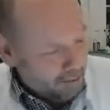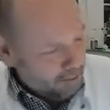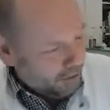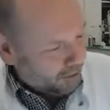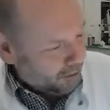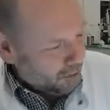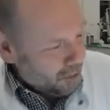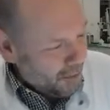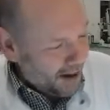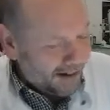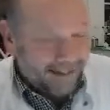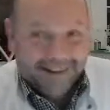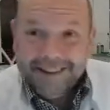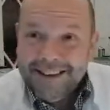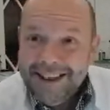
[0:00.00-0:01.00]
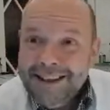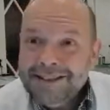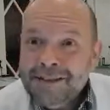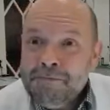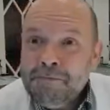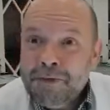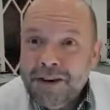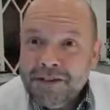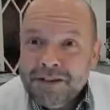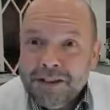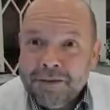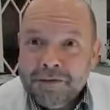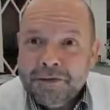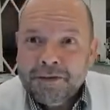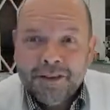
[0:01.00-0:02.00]
but the weight is
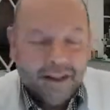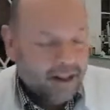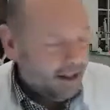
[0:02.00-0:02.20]
impressive.